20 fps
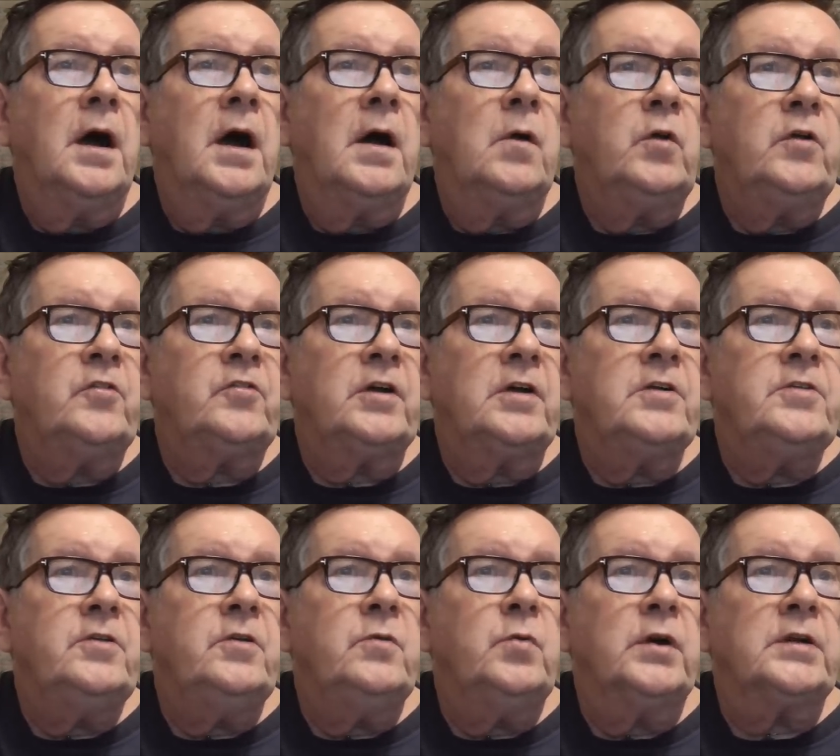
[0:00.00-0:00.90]
I wish I
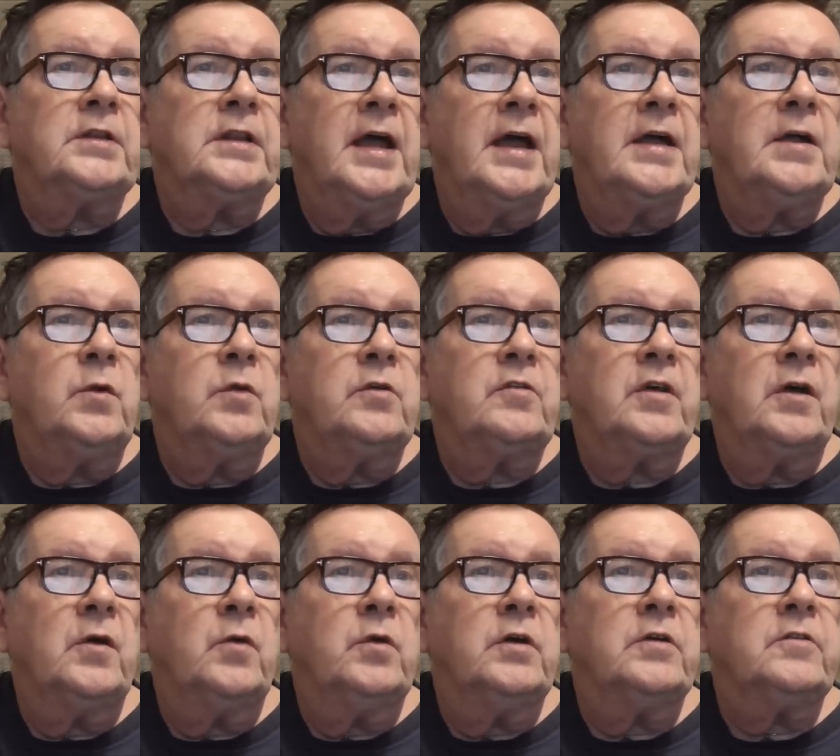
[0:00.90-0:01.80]
knew what language
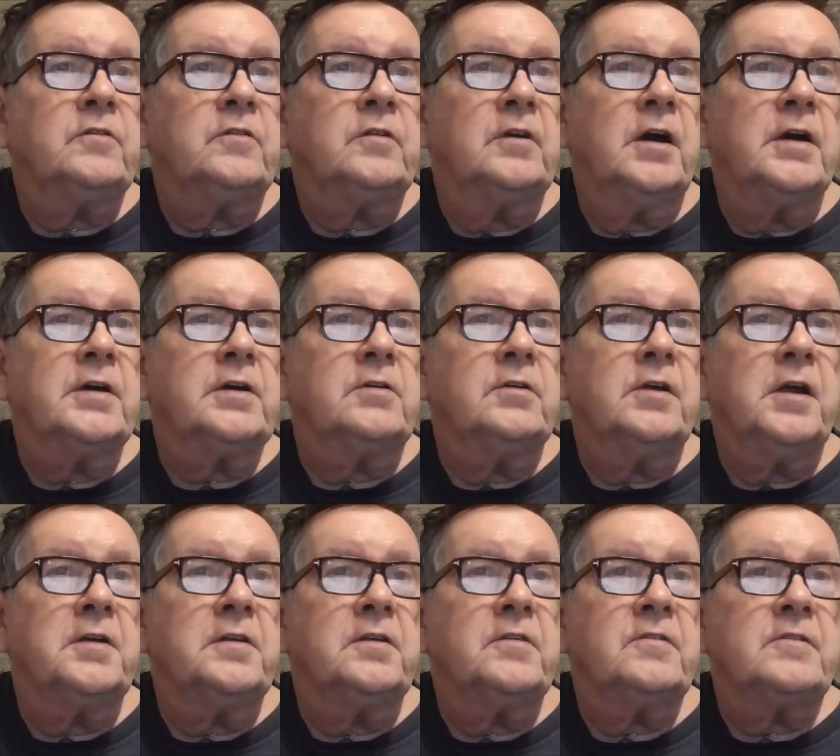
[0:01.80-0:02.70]
that was so I could
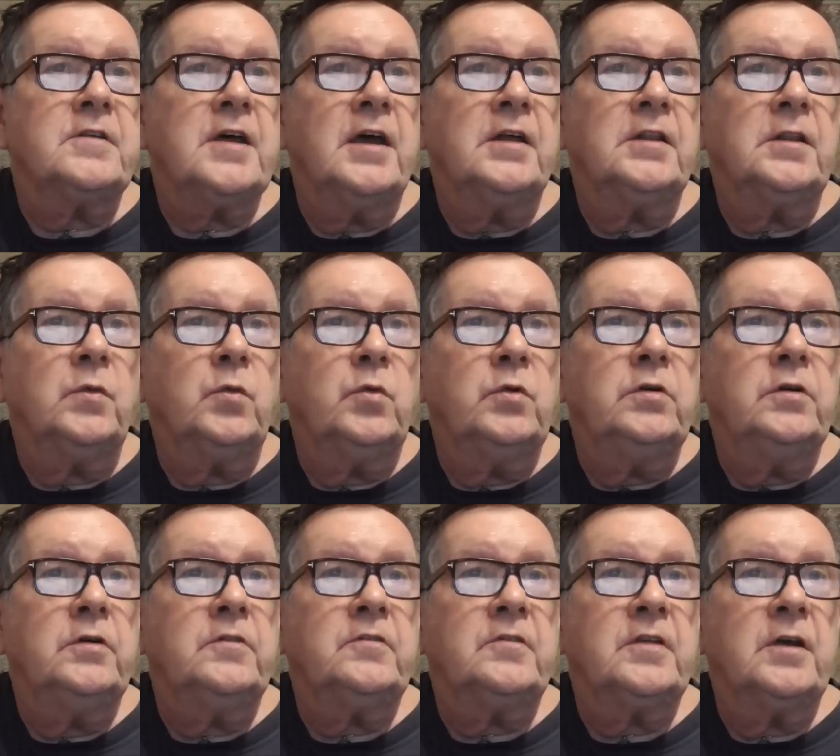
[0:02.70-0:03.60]
understand the
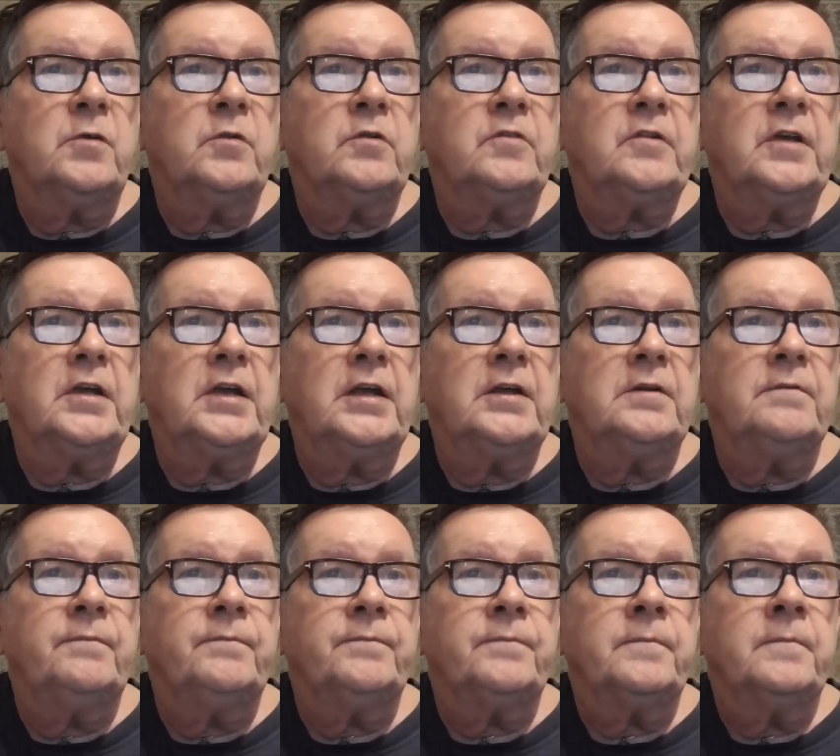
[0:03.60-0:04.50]
words they were
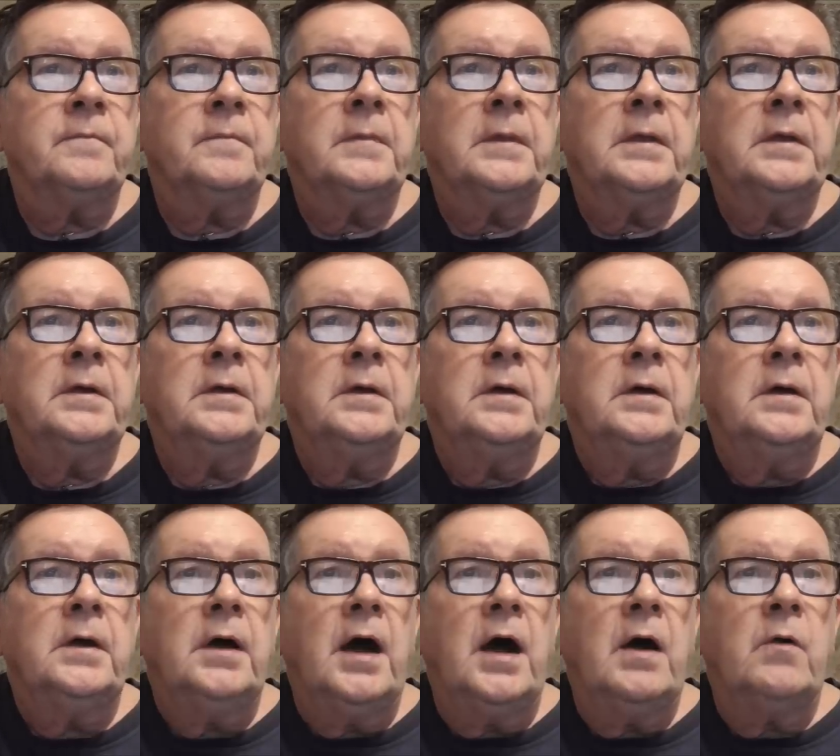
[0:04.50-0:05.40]
singing.
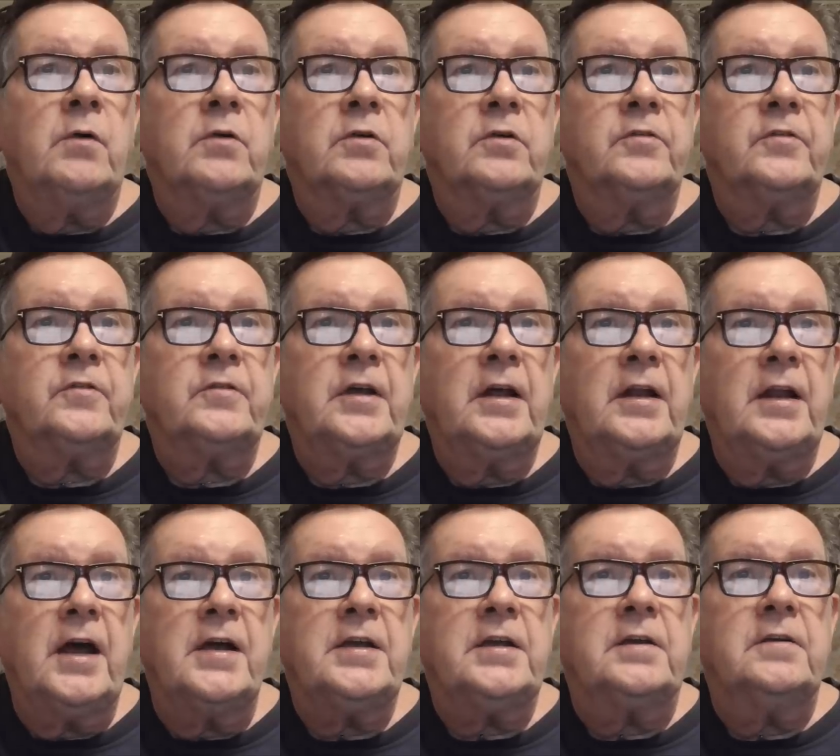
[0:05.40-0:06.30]
I would also
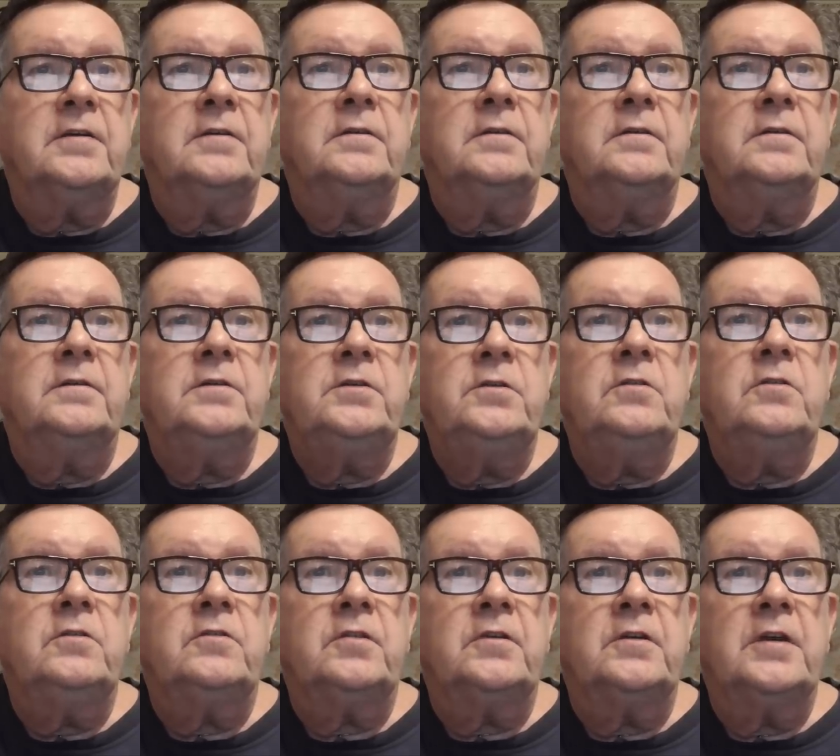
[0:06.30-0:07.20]
like
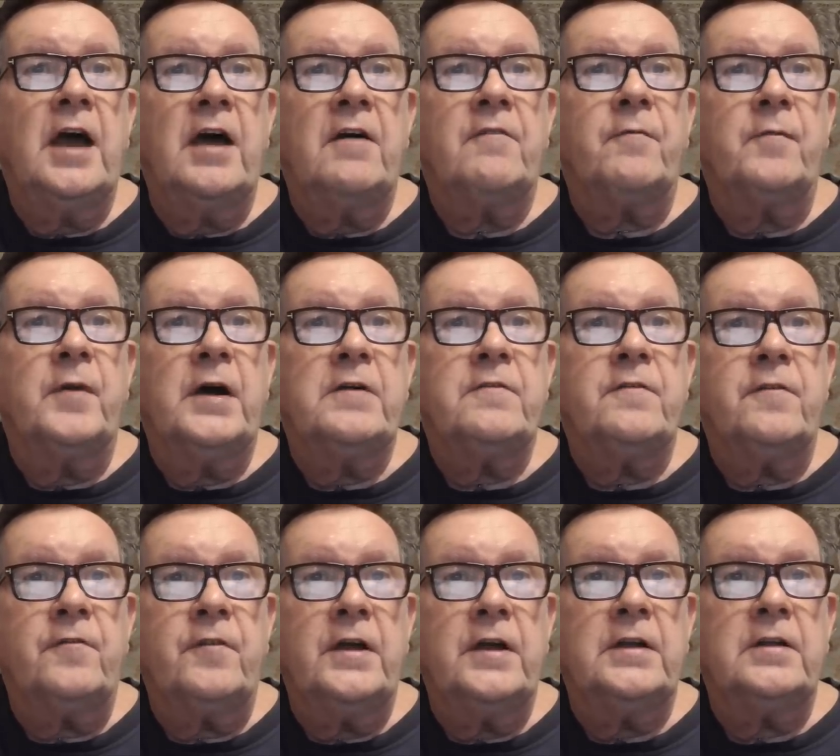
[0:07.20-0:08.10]
you to have my
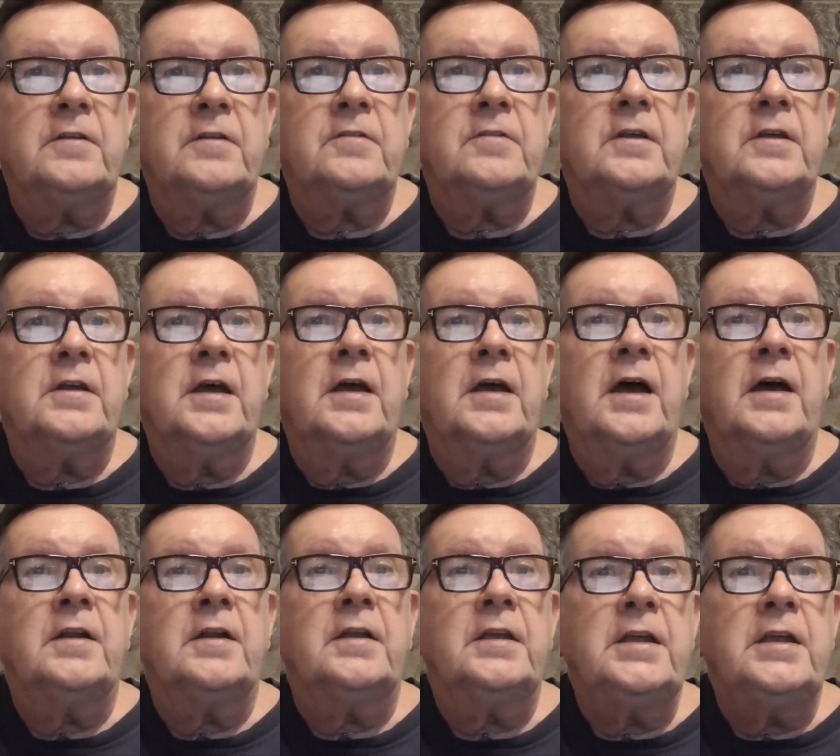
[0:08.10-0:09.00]
friends
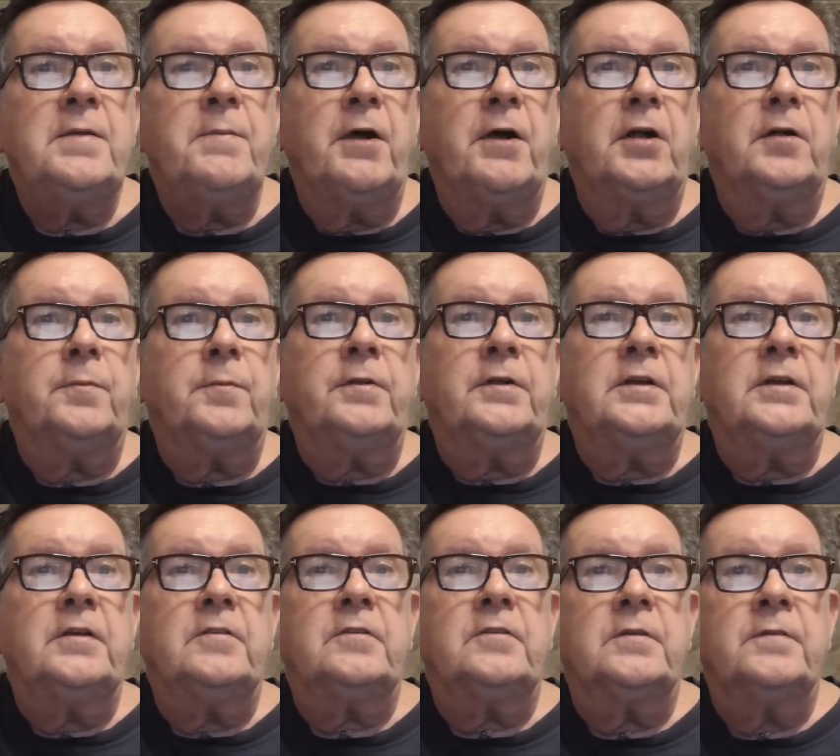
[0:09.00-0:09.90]
an email,
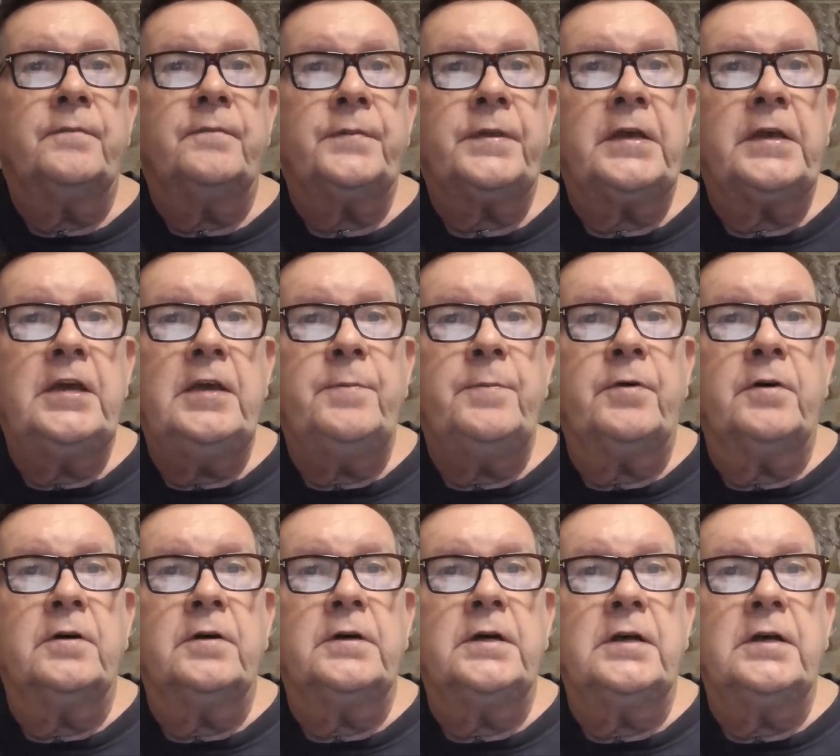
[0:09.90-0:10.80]
please. Keep
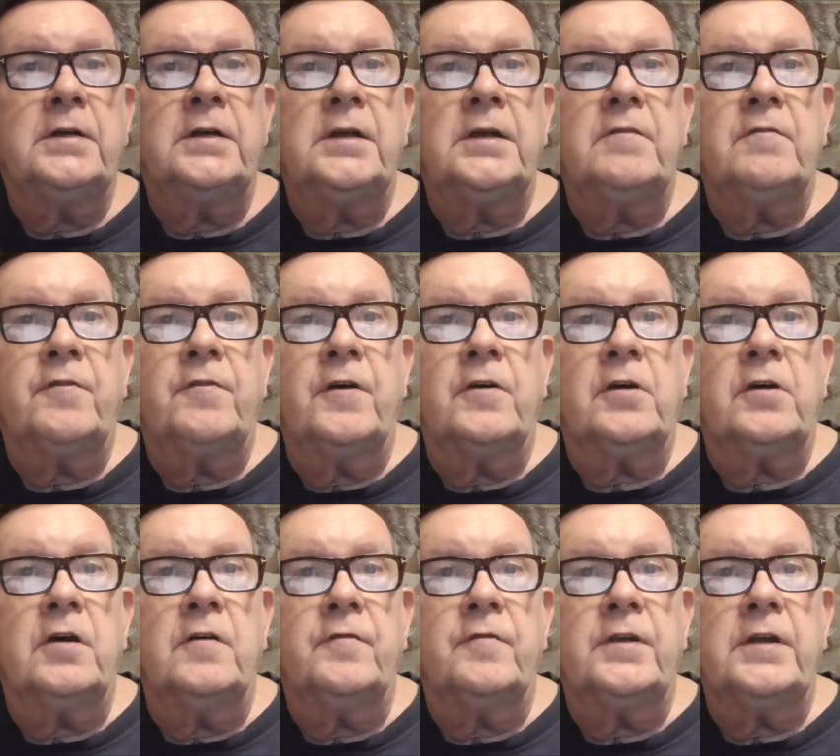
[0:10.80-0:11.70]
her in info
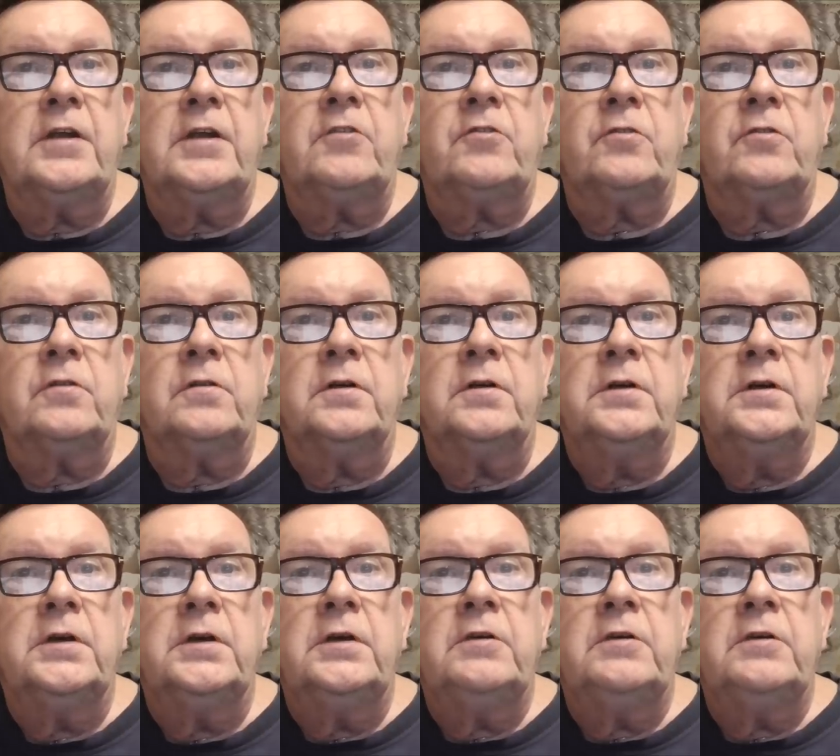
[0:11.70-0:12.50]
confidential.